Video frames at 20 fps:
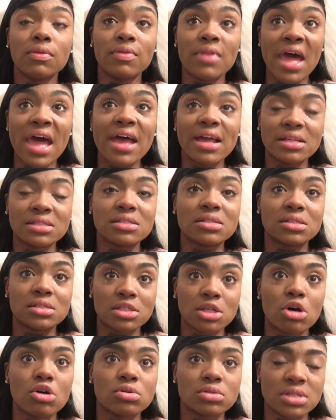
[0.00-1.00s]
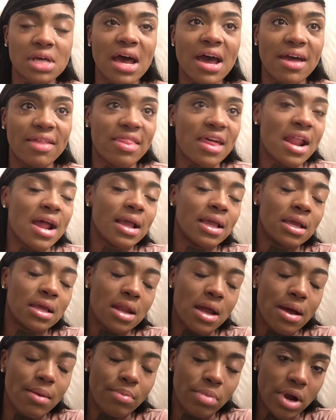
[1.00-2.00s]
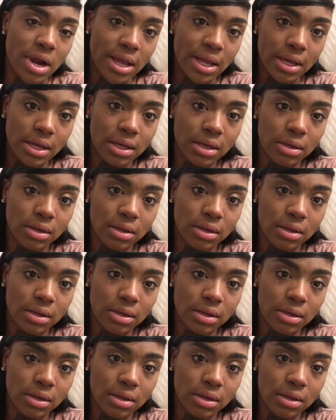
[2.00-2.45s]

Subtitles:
That is a soul tie that I cannot break.